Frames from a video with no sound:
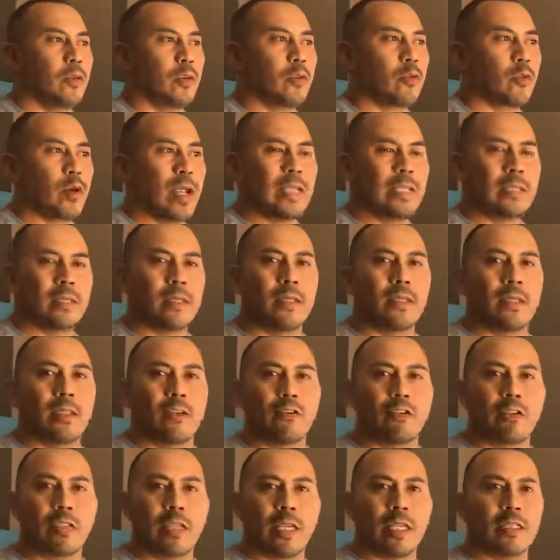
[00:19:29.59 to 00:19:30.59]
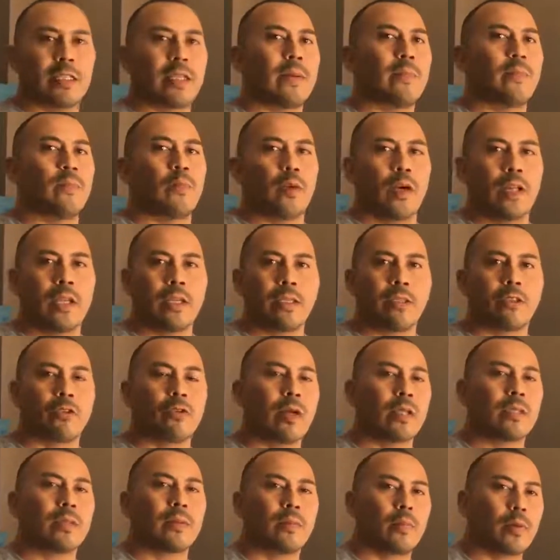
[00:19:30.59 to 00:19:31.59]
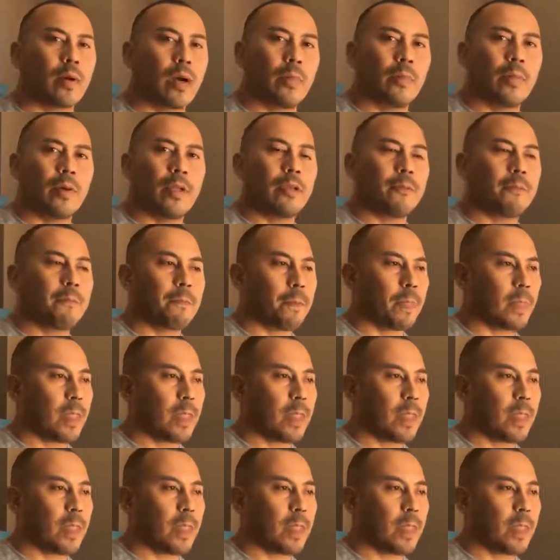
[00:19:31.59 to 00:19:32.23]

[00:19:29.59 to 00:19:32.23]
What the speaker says: granted, there's things that break throughout the property.